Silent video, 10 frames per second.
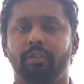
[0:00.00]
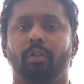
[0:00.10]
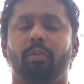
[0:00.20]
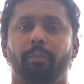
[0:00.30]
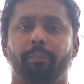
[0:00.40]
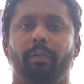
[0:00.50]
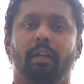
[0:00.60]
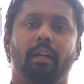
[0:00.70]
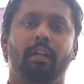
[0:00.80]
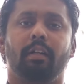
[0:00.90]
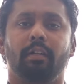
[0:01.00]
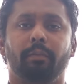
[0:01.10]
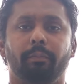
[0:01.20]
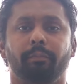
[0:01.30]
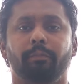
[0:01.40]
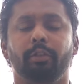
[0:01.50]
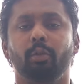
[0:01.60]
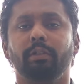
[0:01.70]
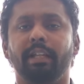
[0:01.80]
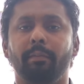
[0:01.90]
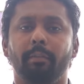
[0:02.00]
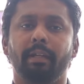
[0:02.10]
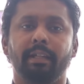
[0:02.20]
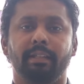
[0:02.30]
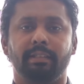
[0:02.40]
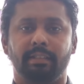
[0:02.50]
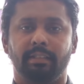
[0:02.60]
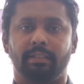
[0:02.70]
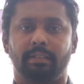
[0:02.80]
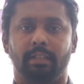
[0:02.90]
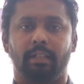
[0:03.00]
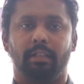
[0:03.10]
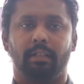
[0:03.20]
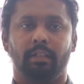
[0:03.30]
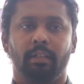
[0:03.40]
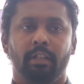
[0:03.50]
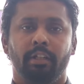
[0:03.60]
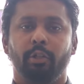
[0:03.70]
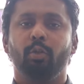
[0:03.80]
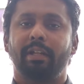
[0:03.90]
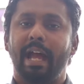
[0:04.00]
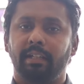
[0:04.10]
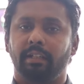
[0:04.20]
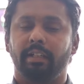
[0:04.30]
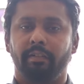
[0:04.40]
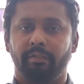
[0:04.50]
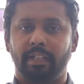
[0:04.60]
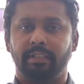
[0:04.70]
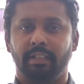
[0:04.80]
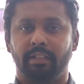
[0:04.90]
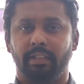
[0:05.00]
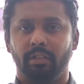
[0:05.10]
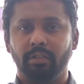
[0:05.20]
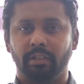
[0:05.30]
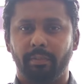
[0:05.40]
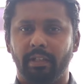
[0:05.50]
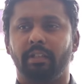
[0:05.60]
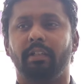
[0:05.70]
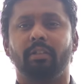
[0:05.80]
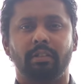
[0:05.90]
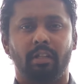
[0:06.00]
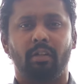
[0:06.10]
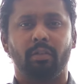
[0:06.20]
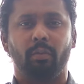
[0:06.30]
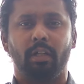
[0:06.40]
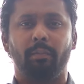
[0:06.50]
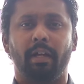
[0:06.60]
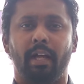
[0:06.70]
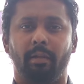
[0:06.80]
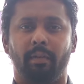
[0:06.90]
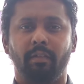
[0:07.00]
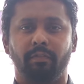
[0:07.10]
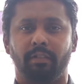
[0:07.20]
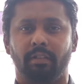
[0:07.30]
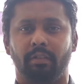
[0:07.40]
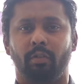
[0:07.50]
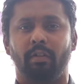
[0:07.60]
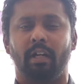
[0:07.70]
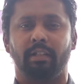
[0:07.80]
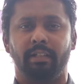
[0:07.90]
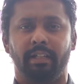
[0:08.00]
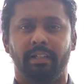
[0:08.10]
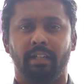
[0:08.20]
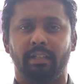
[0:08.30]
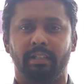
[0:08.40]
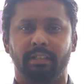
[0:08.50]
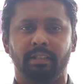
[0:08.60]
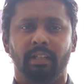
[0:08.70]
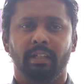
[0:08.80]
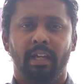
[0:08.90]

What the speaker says: So, Youth MMA is this new category we've just introduced. It's been introduced around the world by IMMAF in over 180 countries.